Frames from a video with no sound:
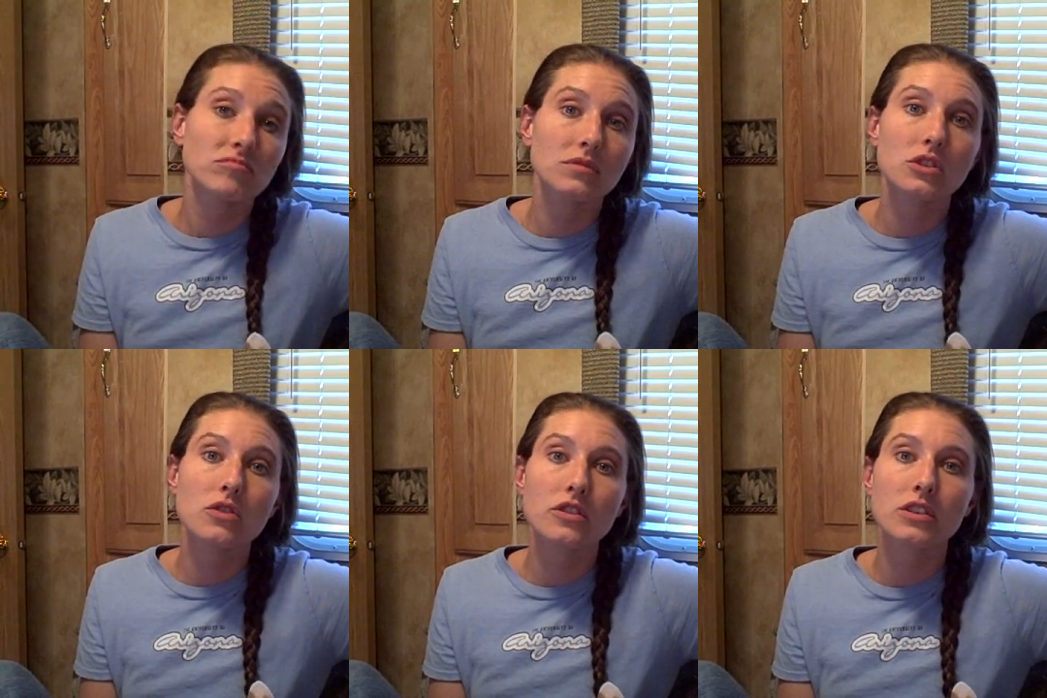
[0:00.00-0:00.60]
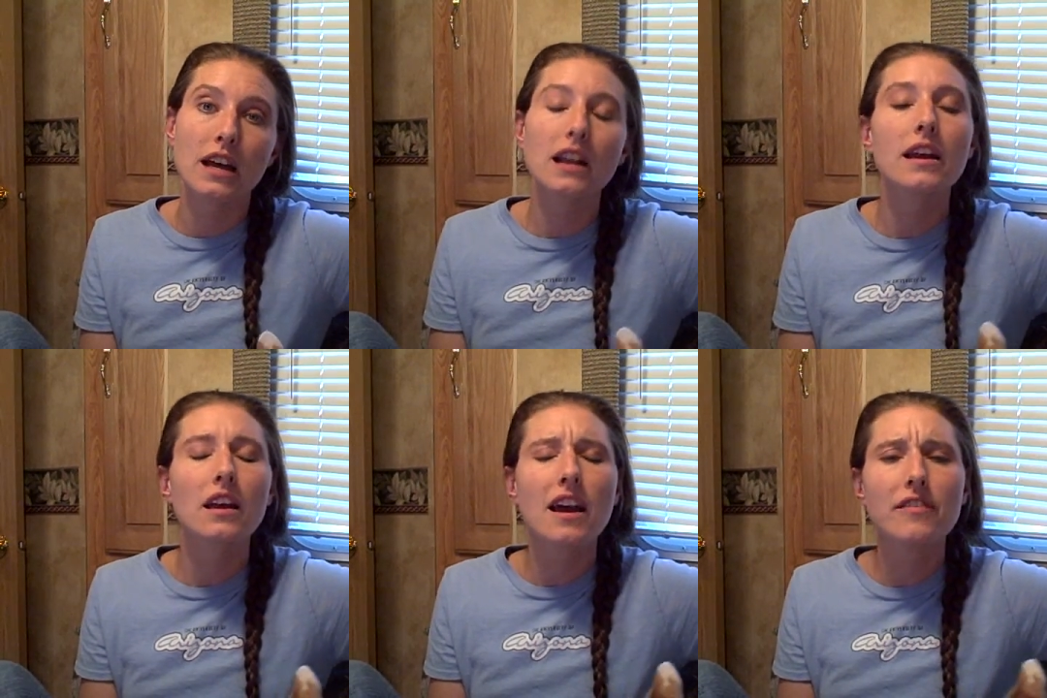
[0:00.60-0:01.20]
So there's
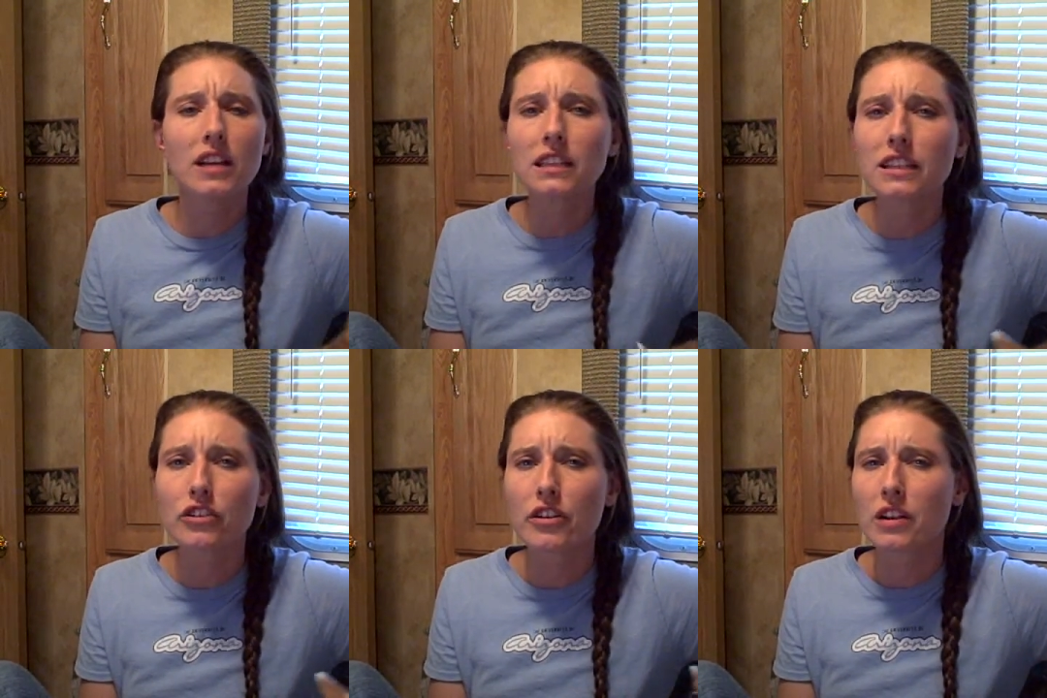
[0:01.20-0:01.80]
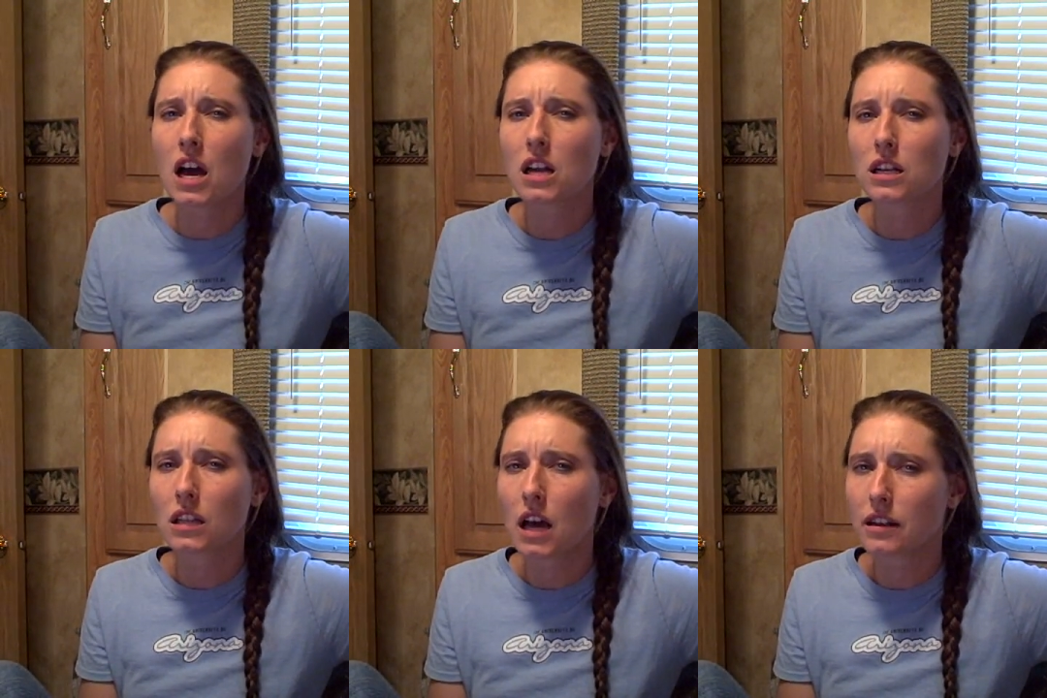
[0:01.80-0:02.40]
that. Evidently, there are not
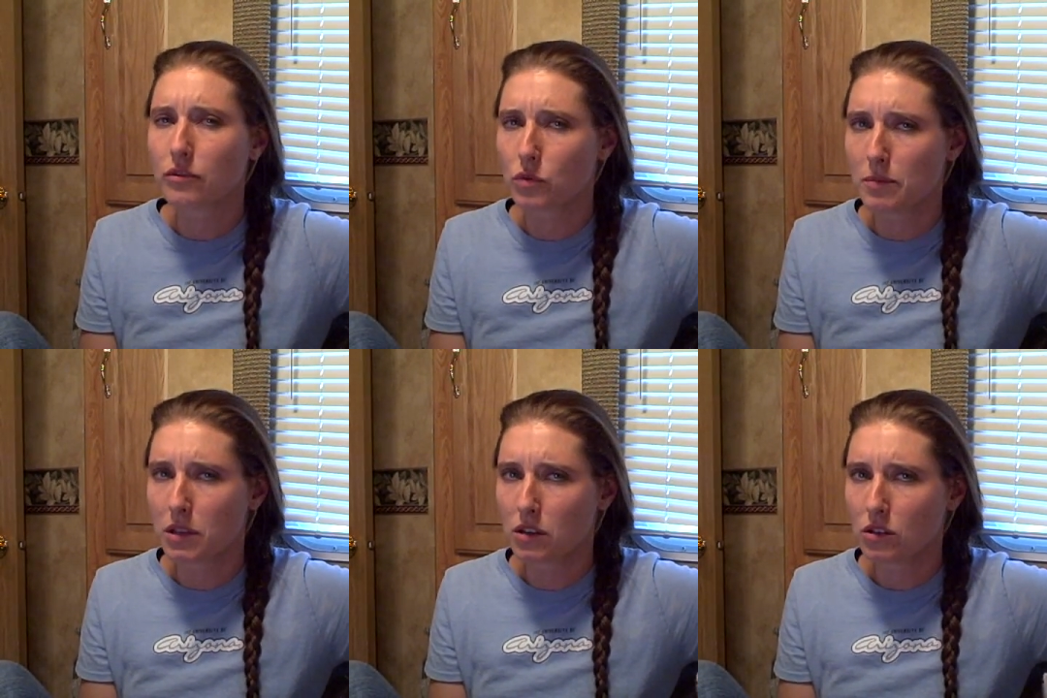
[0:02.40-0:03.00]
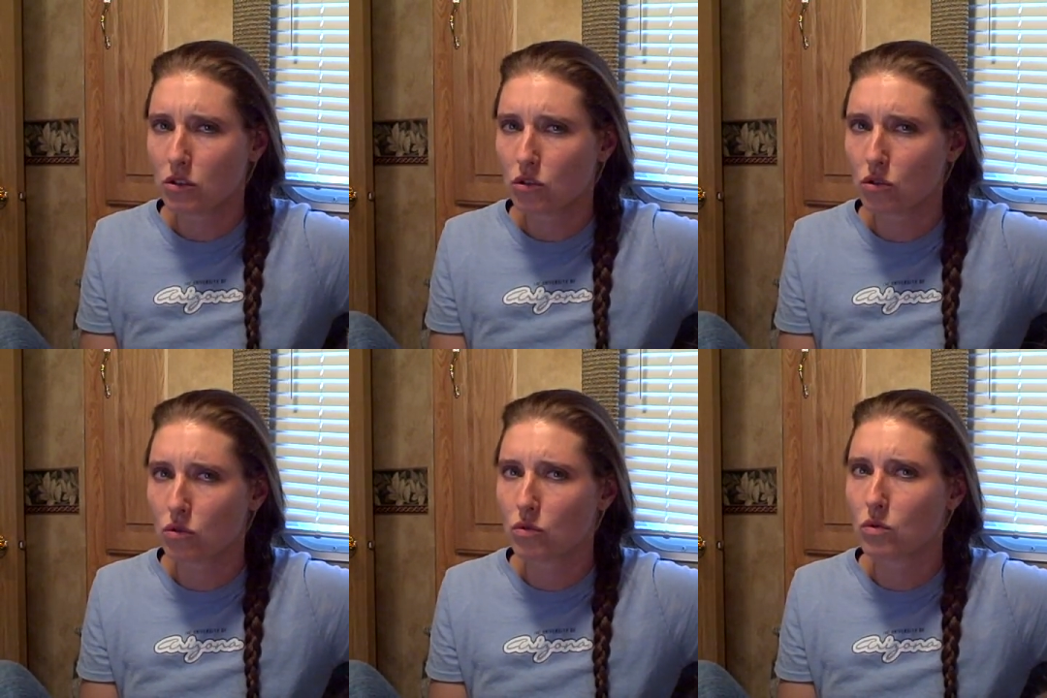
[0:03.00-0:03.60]
a lot of women
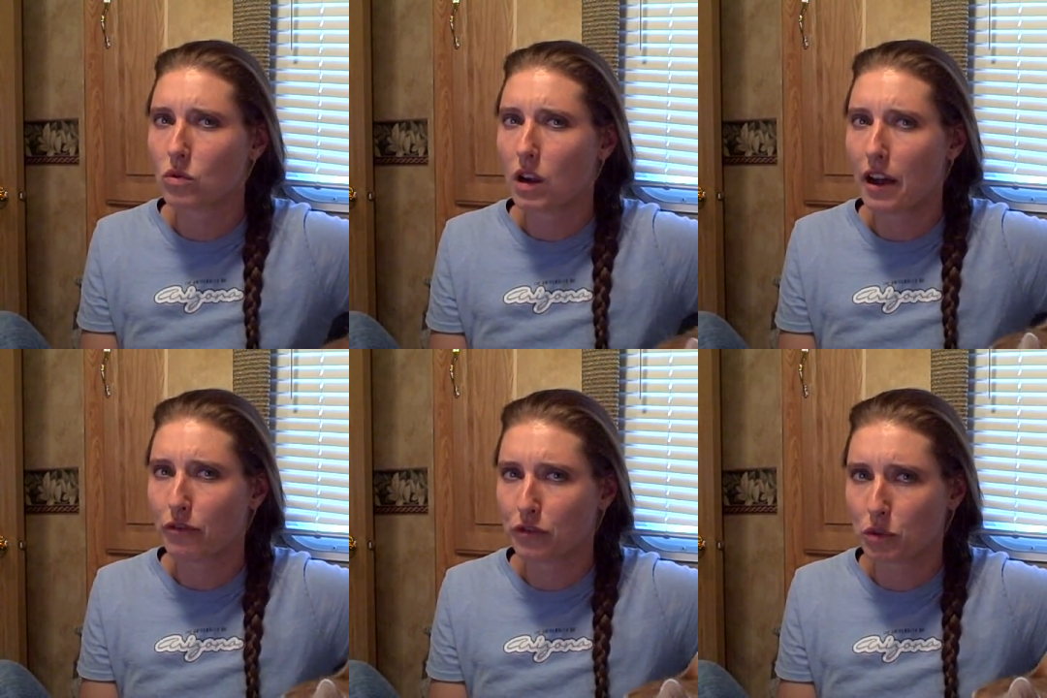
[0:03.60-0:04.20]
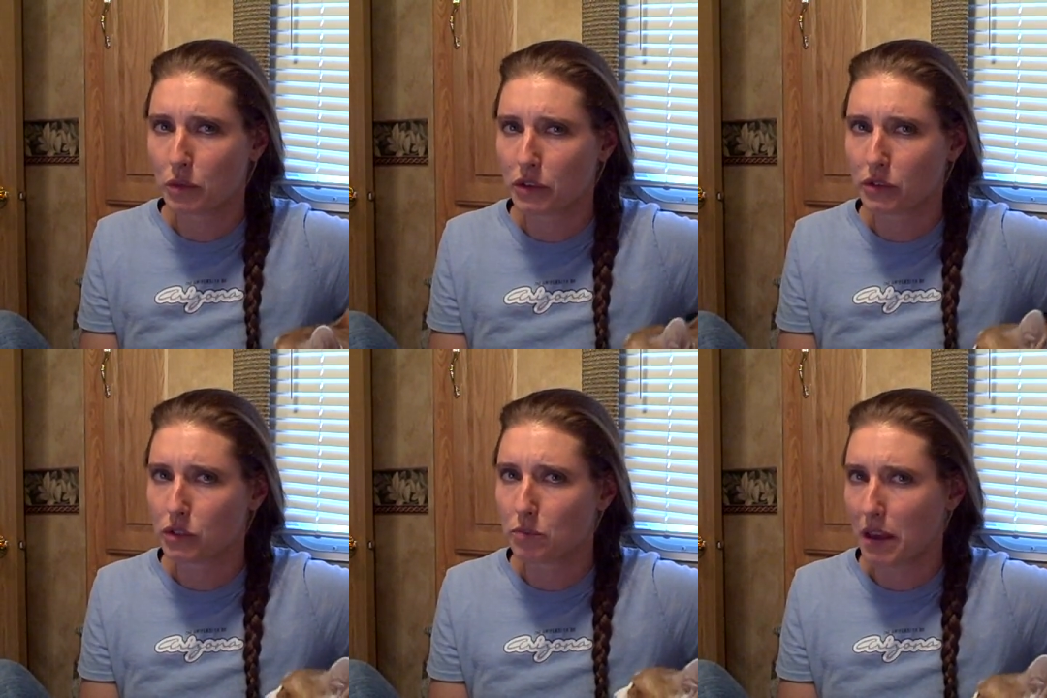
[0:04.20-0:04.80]
who have fifth
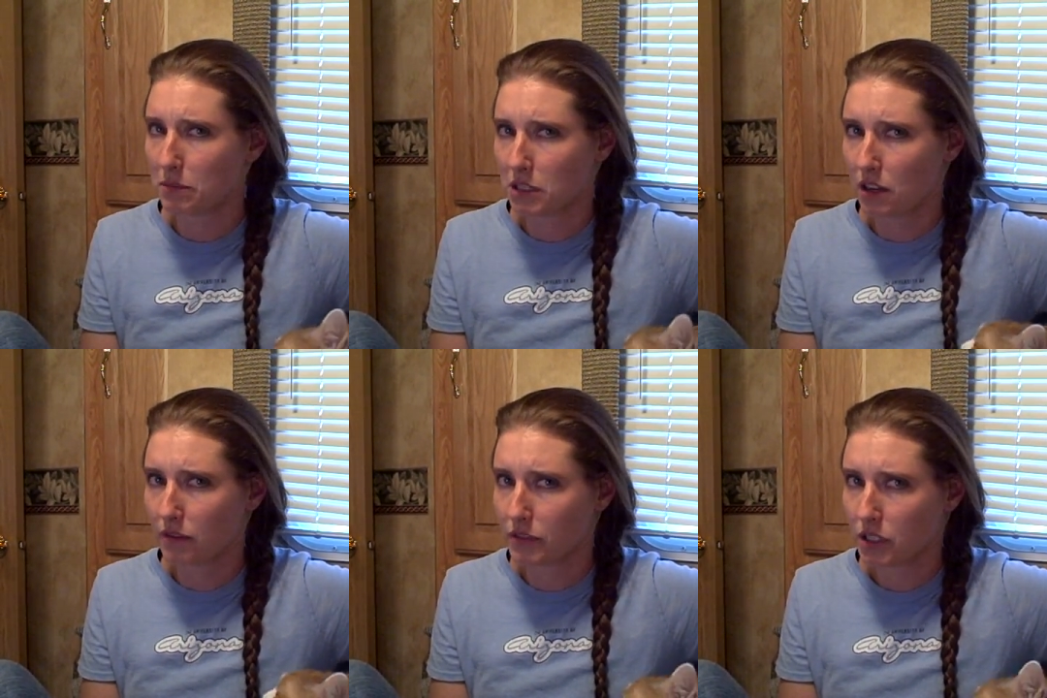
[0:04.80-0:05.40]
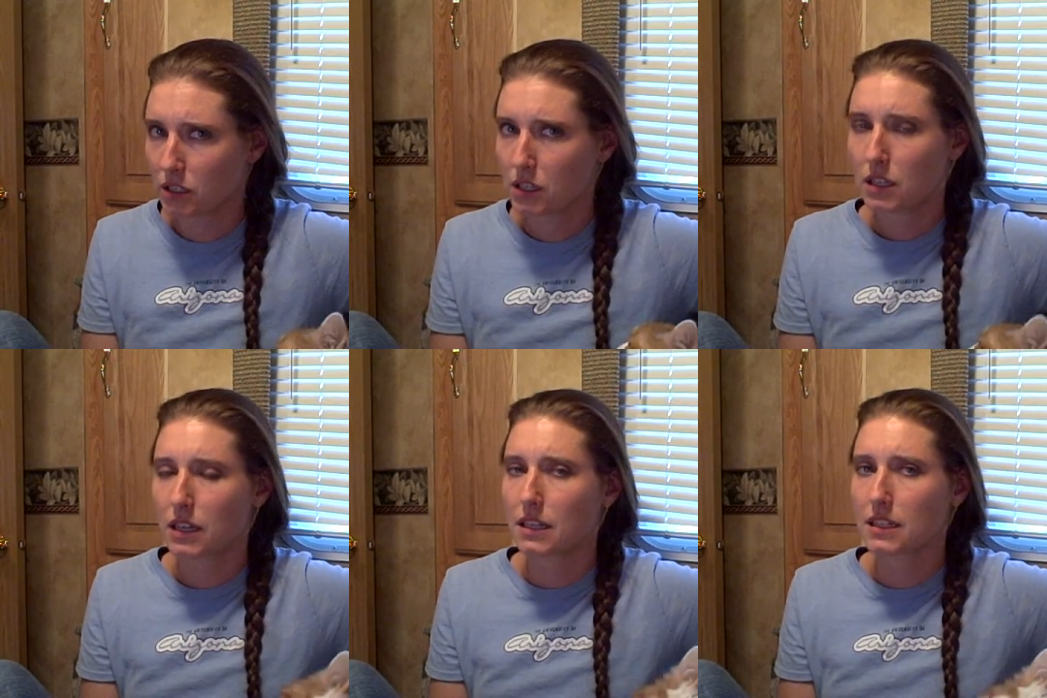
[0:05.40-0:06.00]
wheels by themselves.
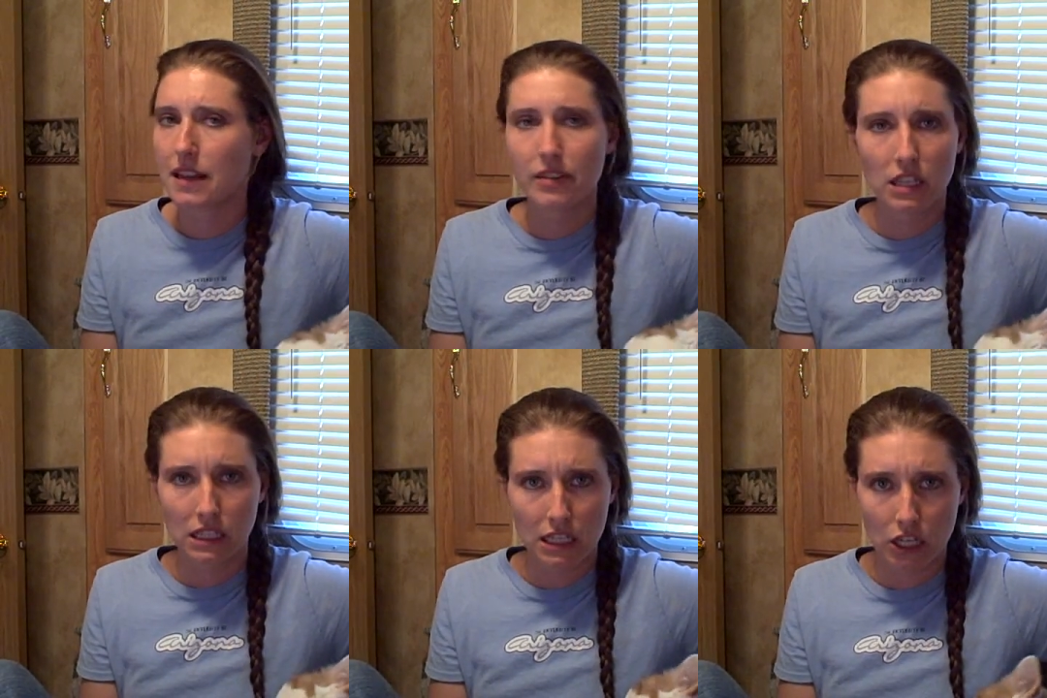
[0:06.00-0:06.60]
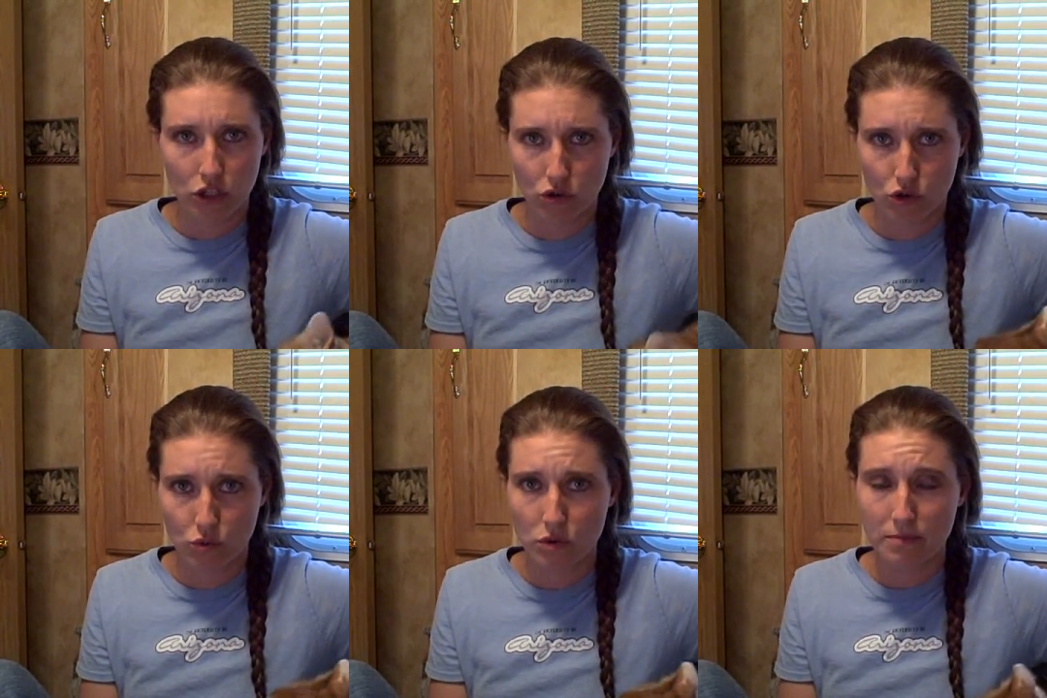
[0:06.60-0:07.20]
That is evidently
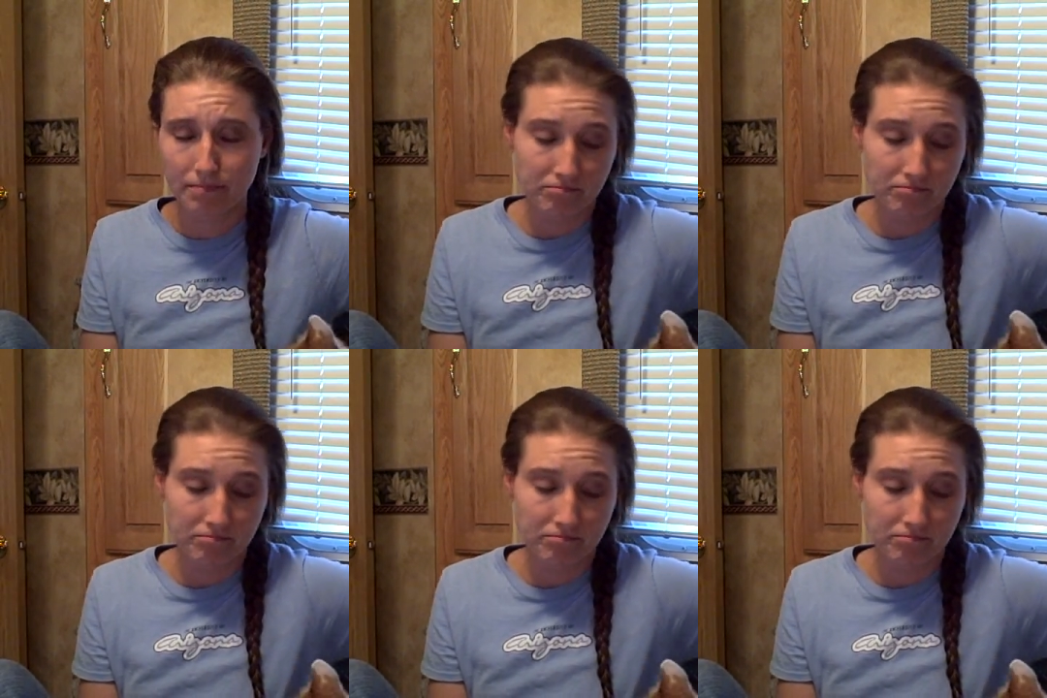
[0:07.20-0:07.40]
unusual.